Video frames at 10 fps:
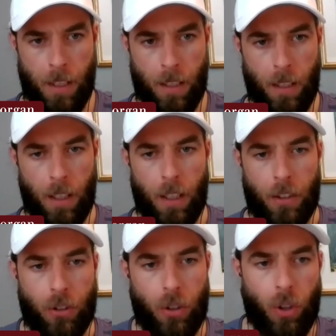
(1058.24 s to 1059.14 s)
Yeah.
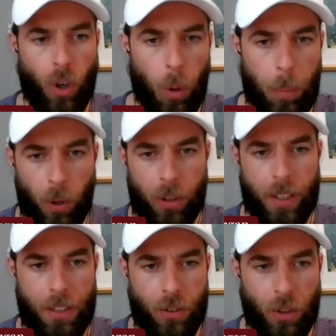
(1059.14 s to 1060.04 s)
So
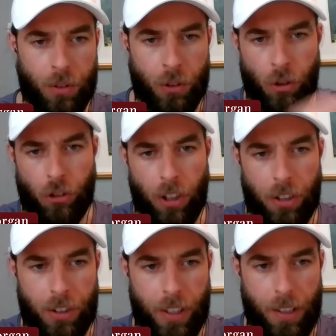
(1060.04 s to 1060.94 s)
Hoboken is over in New
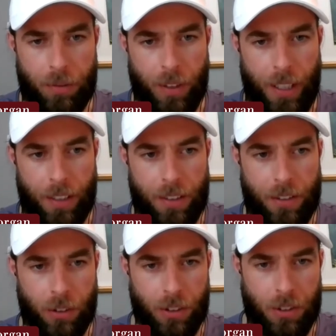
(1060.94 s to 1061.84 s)
Jersey there, Frank.
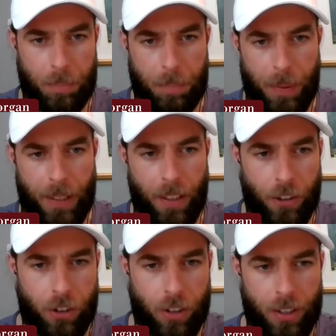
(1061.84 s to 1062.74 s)
So there's a big
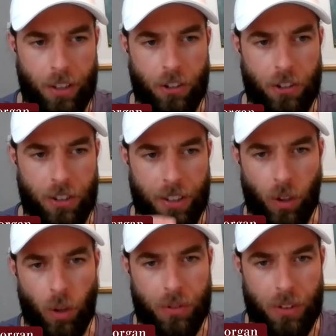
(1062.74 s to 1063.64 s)
Irish contingency
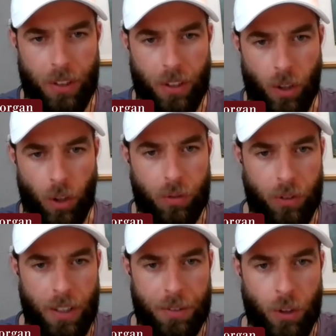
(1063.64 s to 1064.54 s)
living
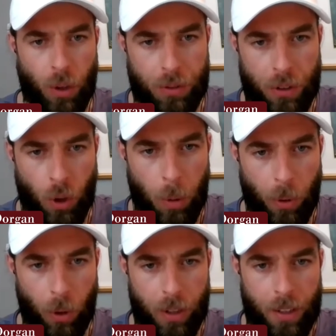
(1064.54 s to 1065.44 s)
over in
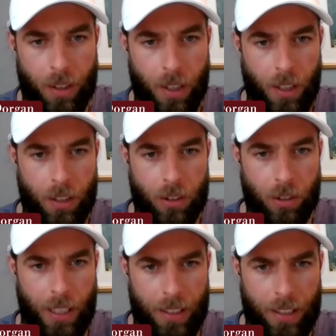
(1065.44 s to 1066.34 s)
Hoboken.
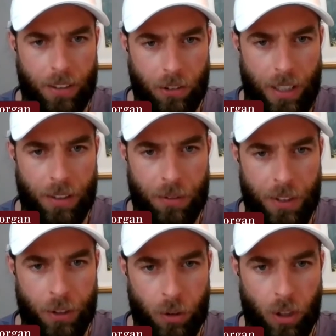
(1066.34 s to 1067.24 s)
And they're a
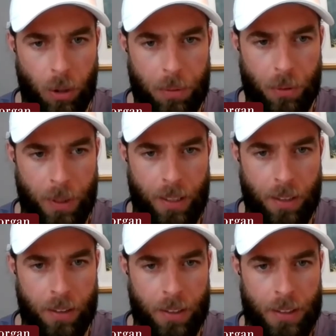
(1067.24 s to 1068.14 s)
relatively new club as well,
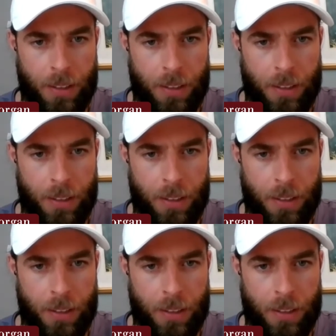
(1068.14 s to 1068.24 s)
aren't they?